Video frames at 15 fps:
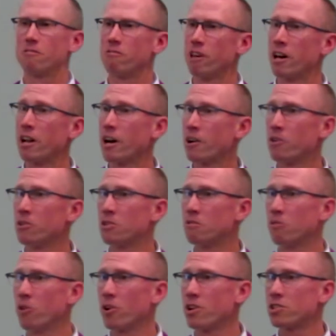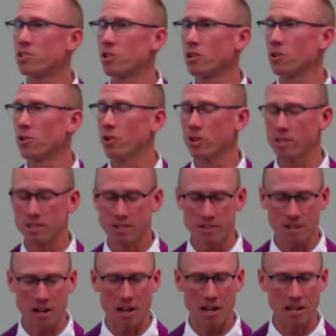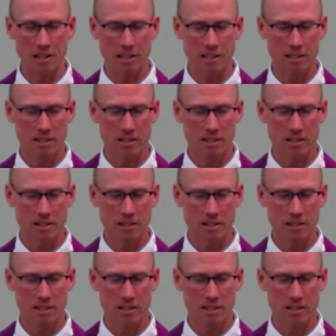Then I heard the voice of the Lord saying,